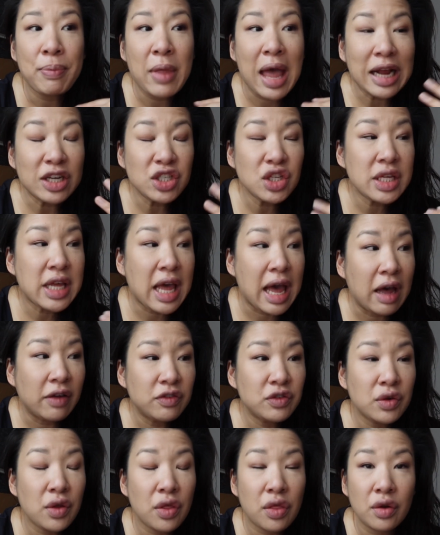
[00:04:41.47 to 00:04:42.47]
Actually,
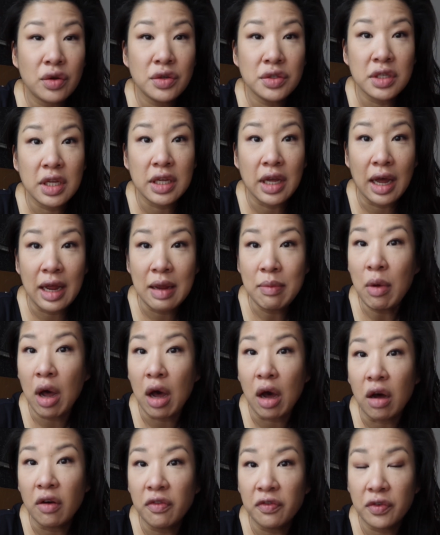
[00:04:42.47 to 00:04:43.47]
after Thursday, I'm
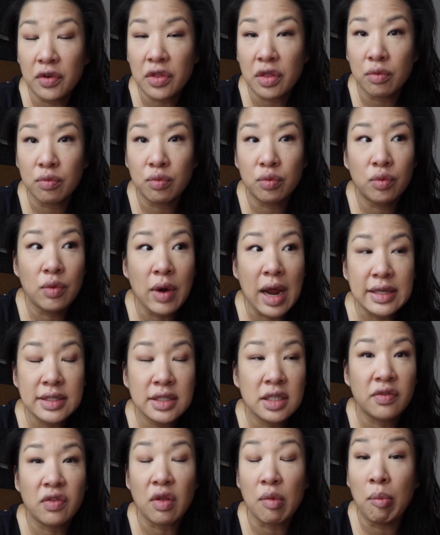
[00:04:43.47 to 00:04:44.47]
off for the
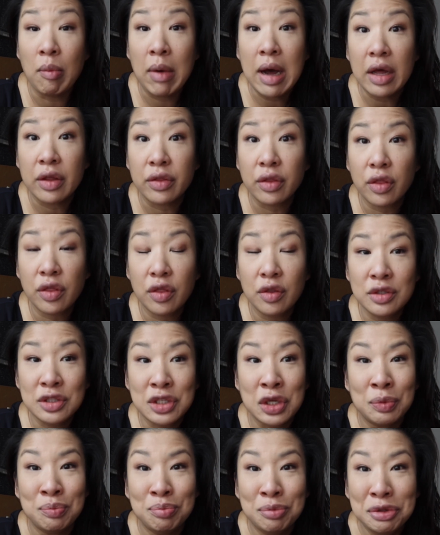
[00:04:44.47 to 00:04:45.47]
rest of the month
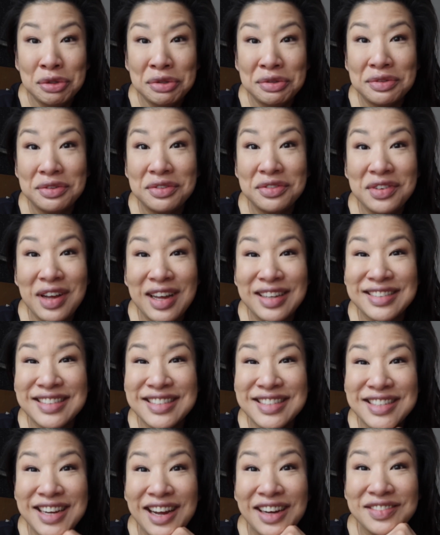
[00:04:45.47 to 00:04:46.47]
to move
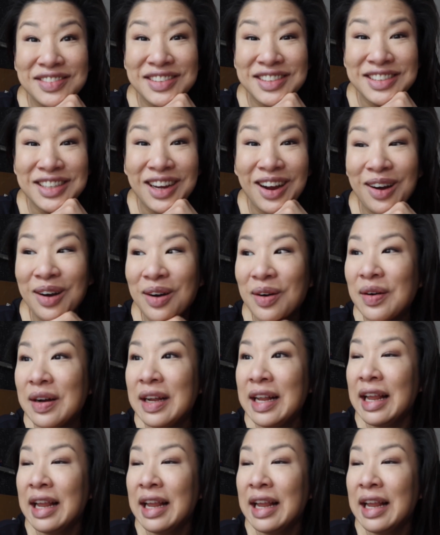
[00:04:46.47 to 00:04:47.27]
and stuff. So